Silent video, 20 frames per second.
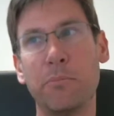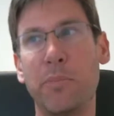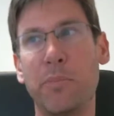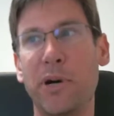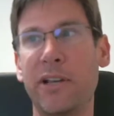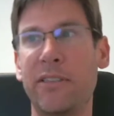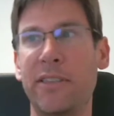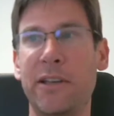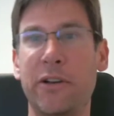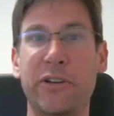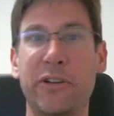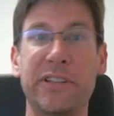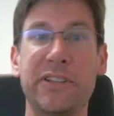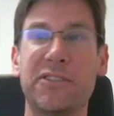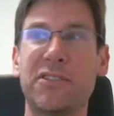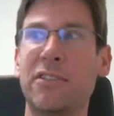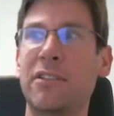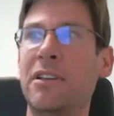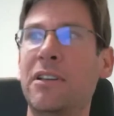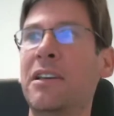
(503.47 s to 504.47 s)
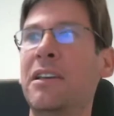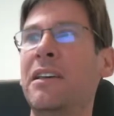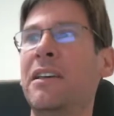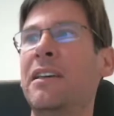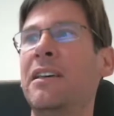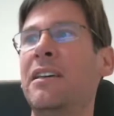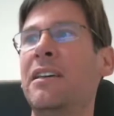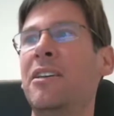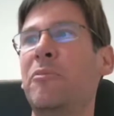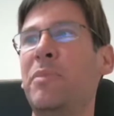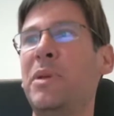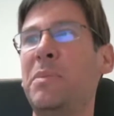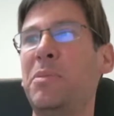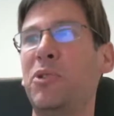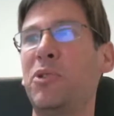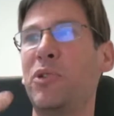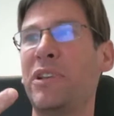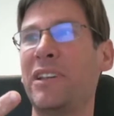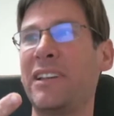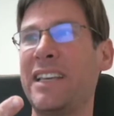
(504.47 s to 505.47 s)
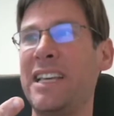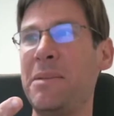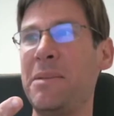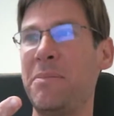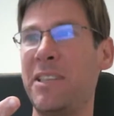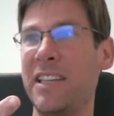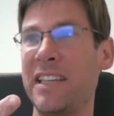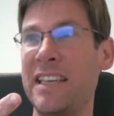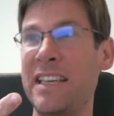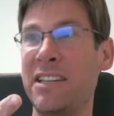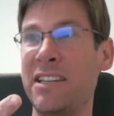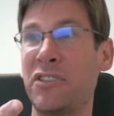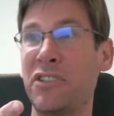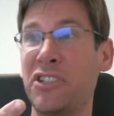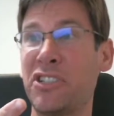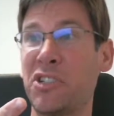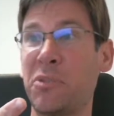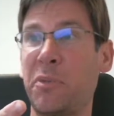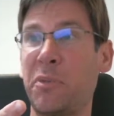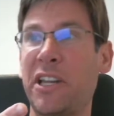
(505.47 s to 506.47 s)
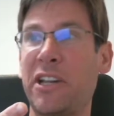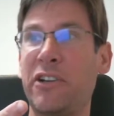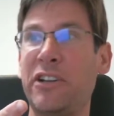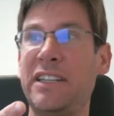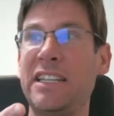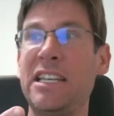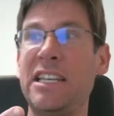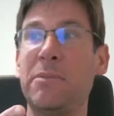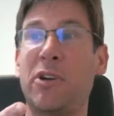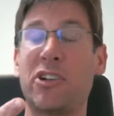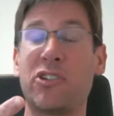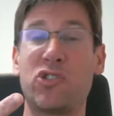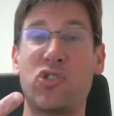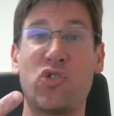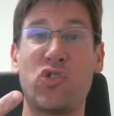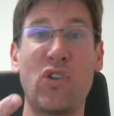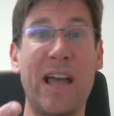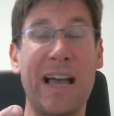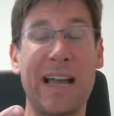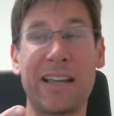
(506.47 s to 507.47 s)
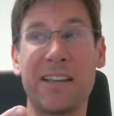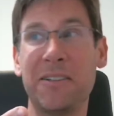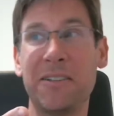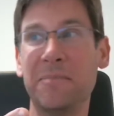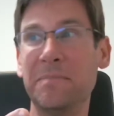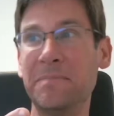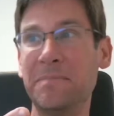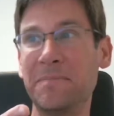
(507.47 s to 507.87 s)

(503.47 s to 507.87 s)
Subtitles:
but there it is. People who can keep the interdisciplinary team on track,